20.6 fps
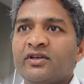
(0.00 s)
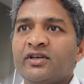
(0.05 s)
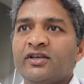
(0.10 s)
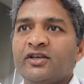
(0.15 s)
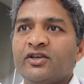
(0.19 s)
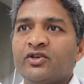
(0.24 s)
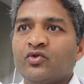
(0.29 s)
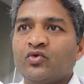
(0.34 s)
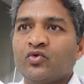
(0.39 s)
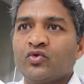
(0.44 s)
Here
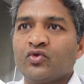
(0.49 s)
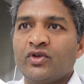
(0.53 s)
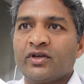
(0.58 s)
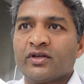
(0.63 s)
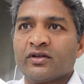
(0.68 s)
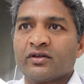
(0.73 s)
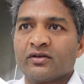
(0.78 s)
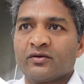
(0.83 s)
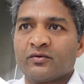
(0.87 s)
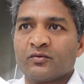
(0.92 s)
need to
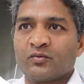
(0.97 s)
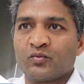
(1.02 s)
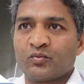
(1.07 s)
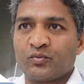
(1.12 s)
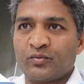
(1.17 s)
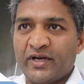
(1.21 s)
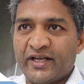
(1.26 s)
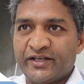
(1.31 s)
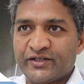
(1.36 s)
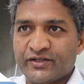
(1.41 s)
the
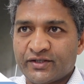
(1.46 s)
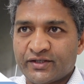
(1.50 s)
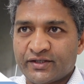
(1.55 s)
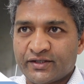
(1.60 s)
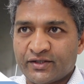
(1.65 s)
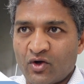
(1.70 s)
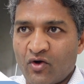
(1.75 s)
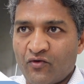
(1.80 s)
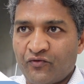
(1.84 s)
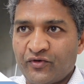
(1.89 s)

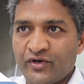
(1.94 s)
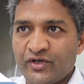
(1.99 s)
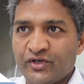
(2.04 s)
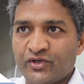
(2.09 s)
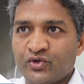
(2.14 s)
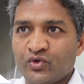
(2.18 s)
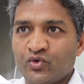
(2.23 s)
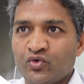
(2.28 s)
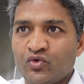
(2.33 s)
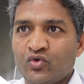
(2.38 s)
place of
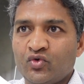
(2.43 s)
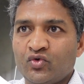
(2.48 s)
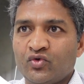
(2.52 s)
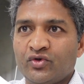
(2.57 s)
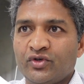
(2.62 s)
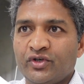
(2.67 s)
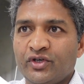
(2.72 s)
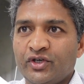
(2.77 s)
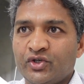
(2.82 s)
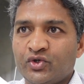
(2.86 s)
issue
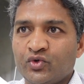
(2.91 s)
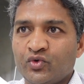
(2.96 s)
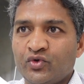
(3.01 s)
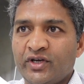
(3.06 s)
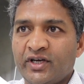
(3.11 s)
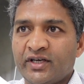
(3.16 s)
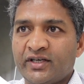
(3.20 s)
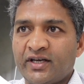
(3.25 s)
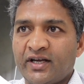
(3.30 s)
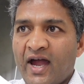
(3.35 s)

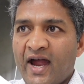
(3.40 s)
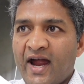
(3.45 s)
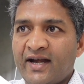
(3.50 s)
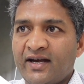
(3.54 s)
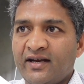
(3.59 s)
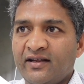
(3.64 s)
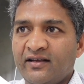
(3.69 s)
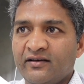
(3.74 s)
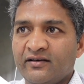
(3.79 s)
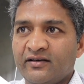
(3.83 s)
date,
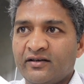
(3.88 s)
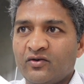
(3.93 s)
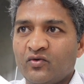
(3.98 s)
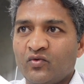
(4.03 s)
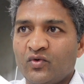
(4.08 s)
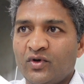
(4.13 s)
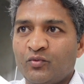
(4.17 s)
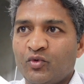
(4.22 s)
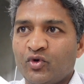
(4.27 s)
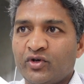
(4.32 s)
and here
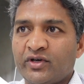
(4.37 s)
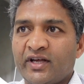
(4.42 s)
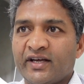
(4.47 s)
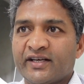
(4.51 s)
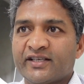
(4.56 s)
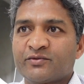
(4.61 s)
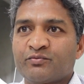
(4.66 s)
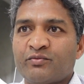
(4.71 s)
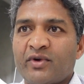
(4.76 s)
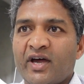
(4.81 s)
we will put
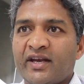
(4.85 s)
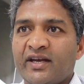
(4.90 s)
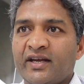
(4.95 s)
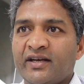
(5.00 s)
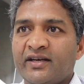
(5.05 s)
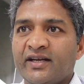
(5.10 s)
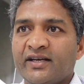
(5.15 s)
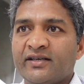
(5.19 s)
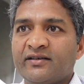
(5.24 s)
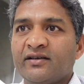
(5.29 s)

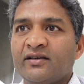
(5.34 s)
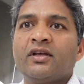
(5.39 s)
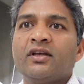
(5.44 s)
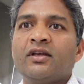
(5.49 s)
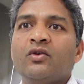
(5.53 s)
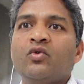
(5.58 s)
expiry date.